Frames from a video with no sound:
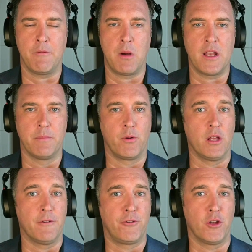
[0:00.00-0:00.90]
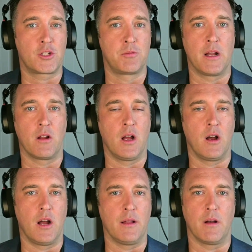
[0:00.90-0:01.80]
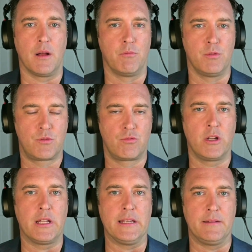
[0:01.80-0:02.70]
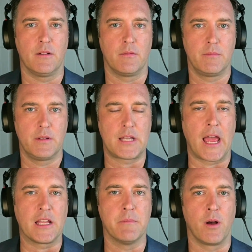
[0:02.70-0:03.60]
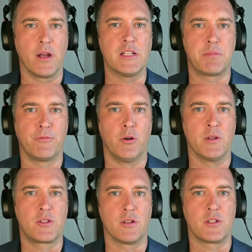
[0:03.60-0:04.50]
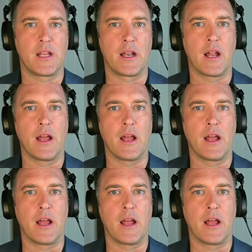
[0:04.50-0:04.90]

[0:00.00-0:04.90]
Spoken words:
Wonder Boy, the first one. I was really taken by his performance on Saturday.